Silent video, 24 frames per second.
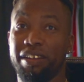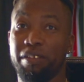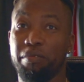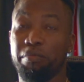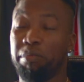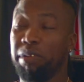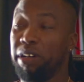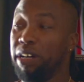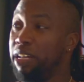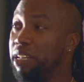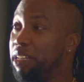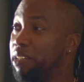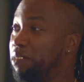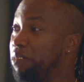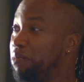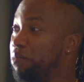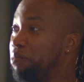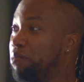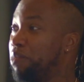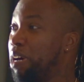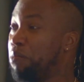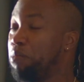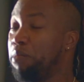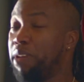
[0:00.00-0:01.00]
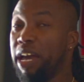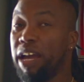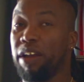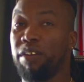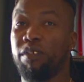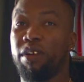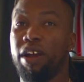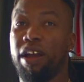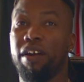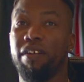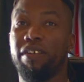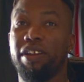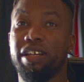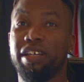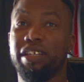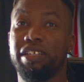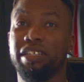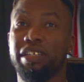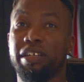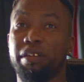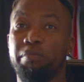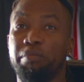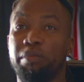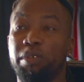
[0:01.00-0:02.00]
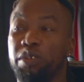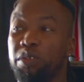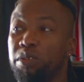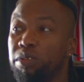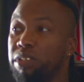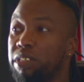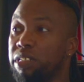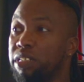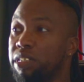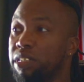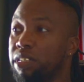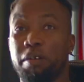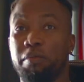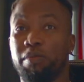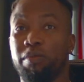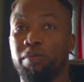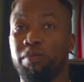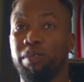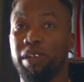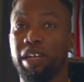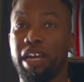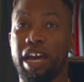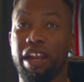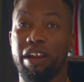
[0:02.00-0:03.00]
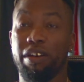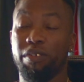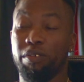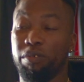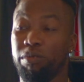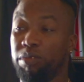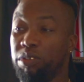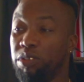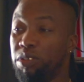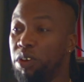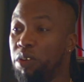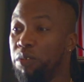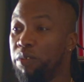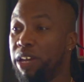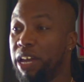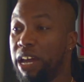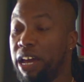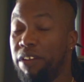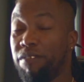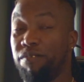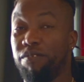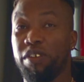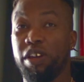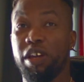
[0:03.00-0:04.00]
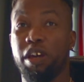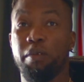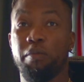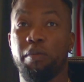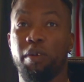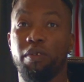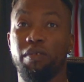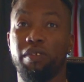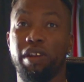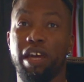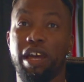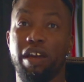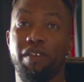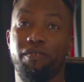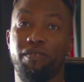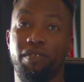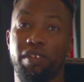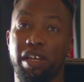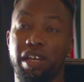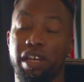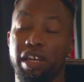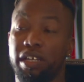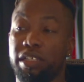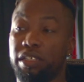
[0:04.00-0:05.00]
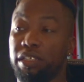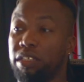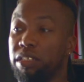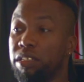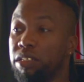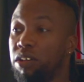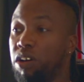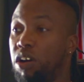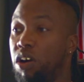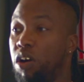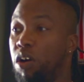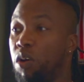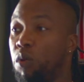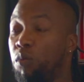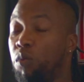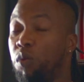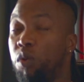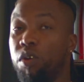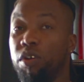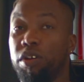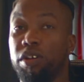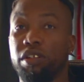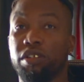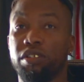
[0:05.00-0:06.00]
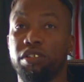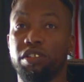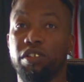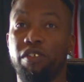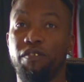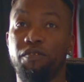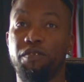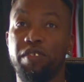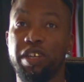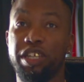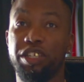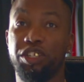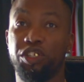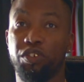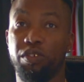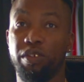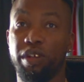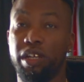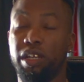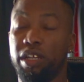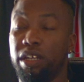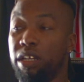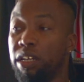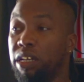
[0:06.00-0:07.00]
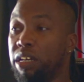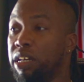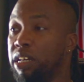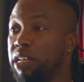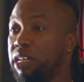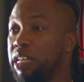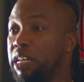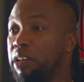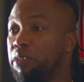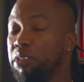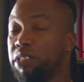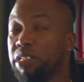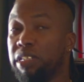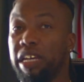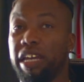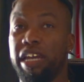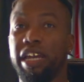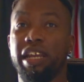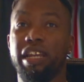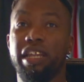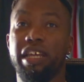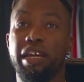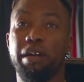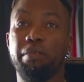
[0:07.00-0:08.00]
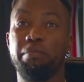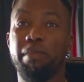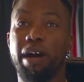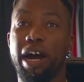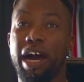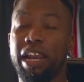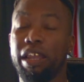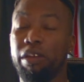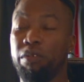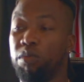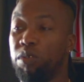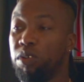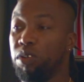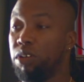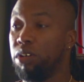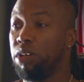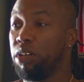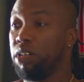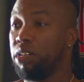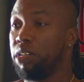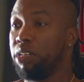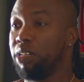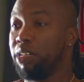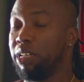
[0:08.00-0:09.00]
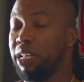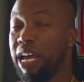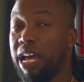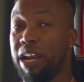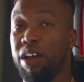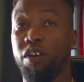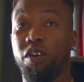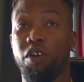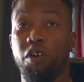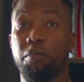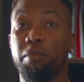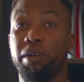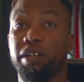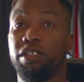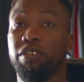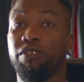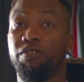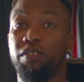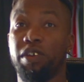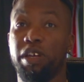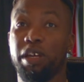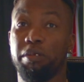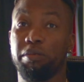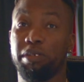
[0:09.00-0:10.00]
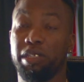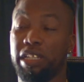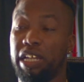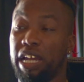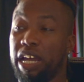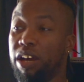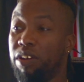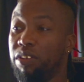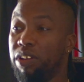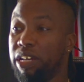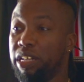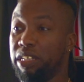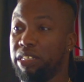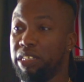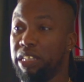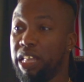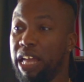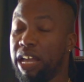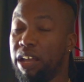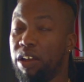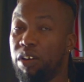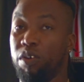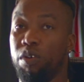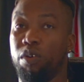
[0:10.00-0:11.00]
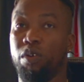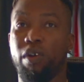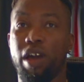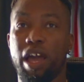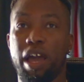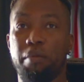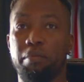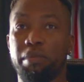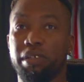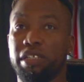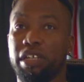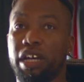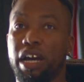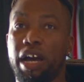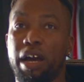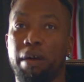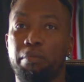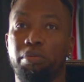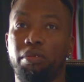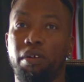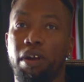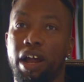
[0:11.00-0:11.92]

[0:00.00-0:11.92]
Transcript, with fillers: but my background is in music. We got a, you know, we had a film on Netflix called Warriors Vitri. It was an Indian Bollywood. We got a whole bunch of films now that's like on Amazon